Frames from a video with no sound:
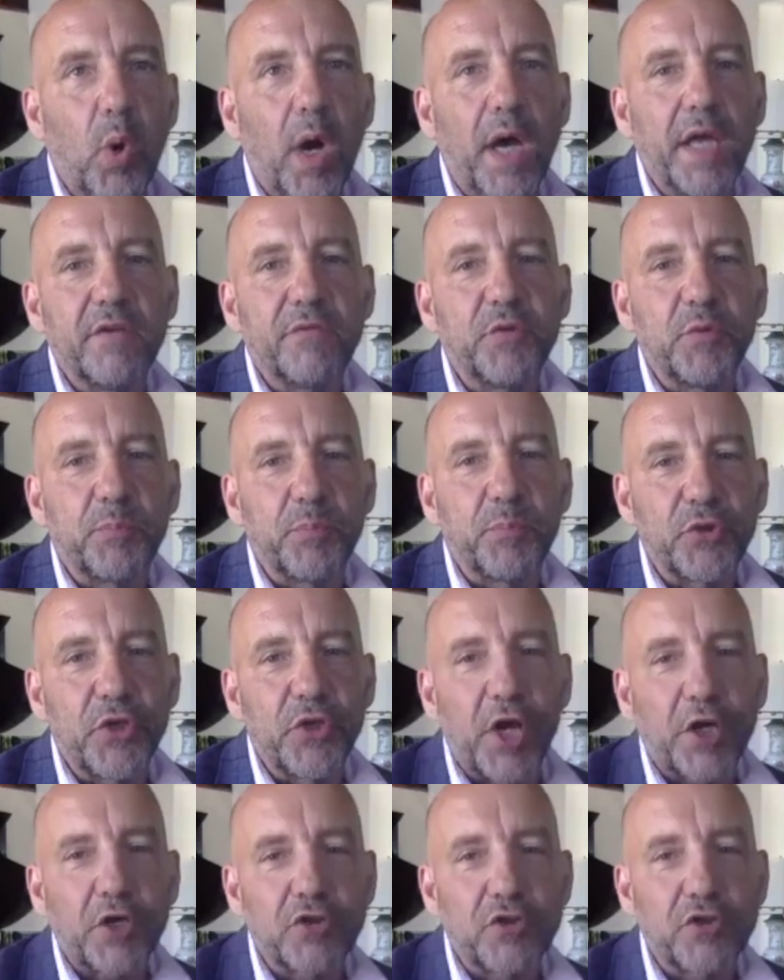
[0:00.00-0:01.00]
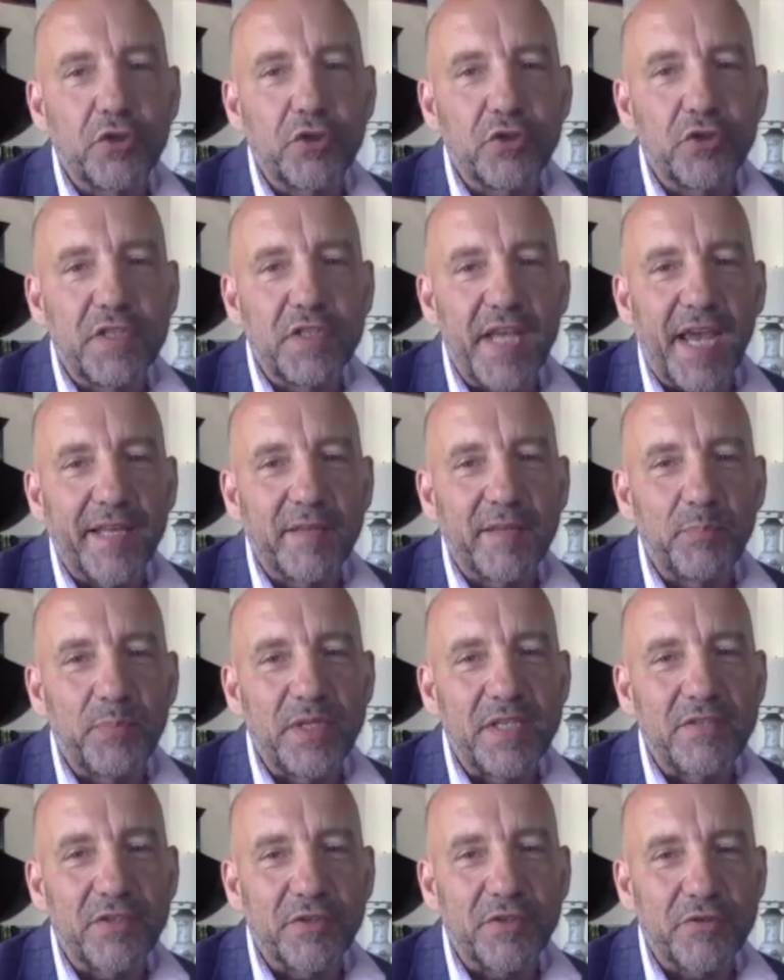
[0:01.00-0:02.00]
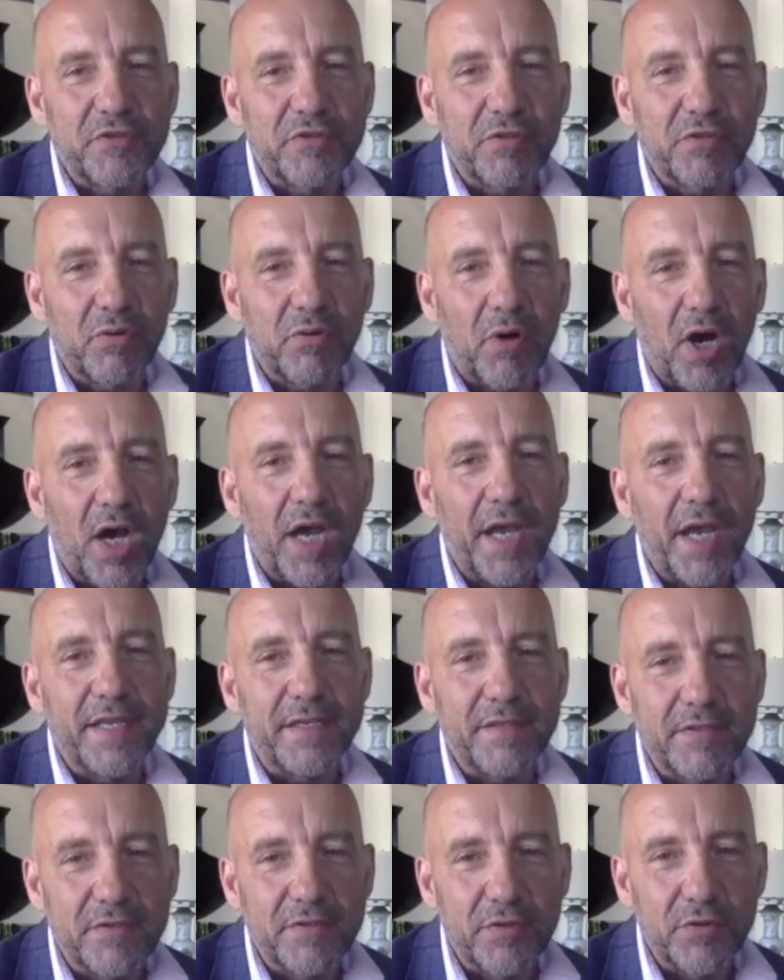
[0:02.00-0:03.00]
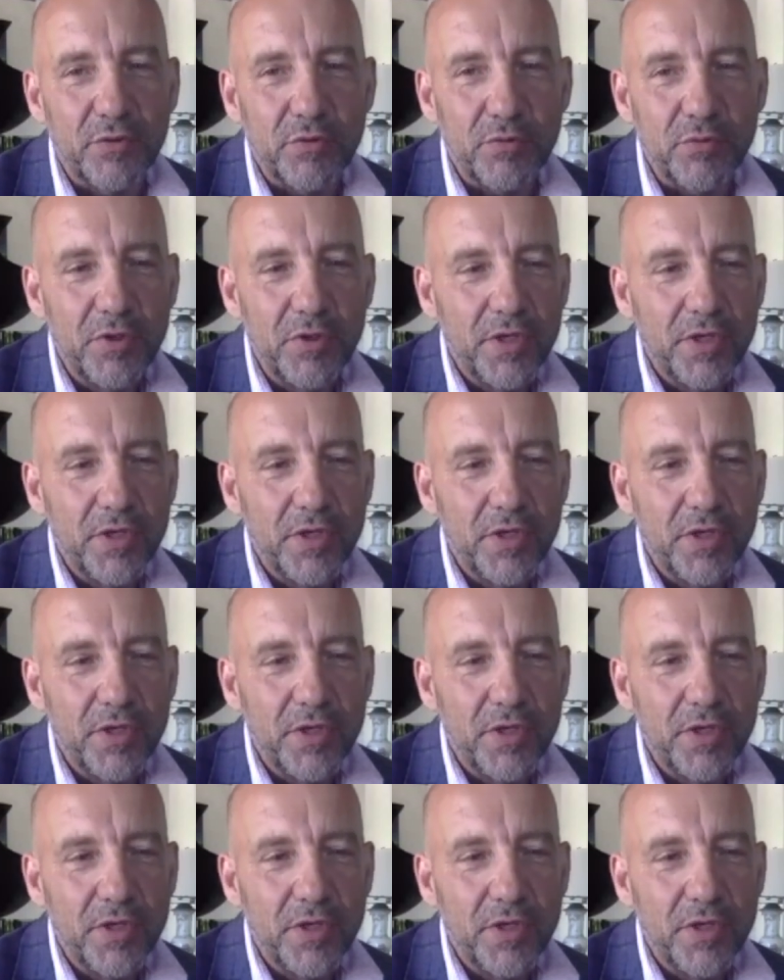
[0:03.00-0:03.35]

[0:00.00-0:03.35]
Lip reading: of the production that Peter tried to